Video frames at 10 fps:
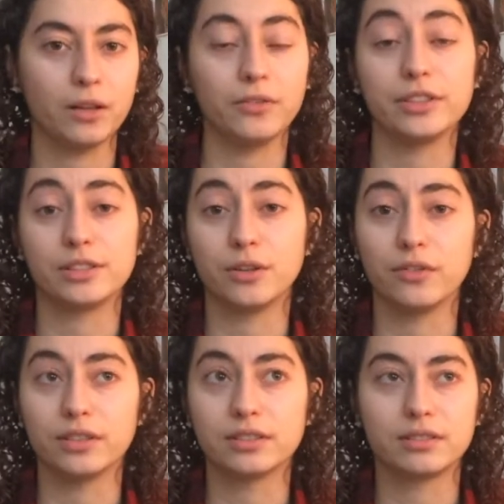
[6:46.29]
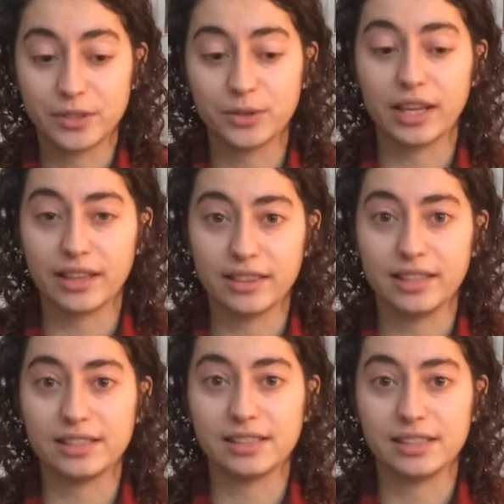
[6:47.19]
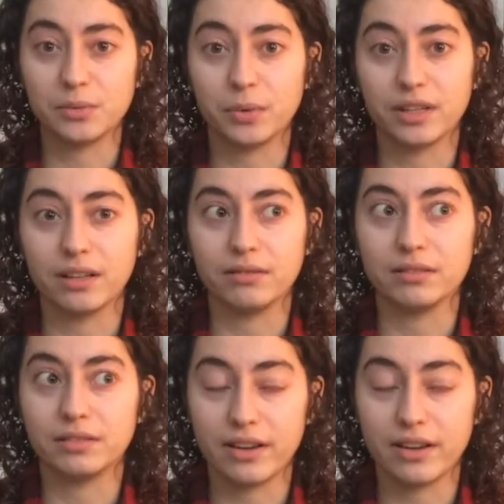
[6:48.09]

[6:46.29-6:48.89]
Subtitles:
of his novels. So yeah, this is what I will